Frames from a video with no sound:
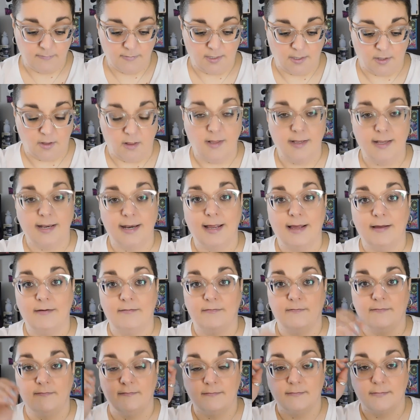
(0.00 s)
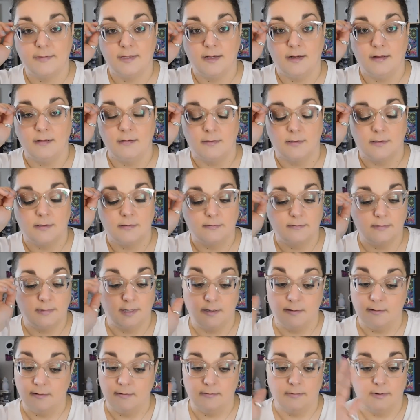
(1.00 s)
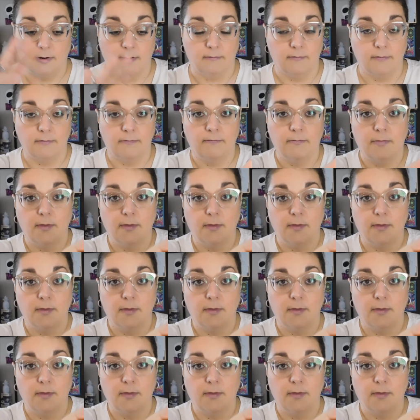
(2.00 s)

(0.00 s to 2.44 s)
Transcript: y'all can have guns. Anyway, whatever.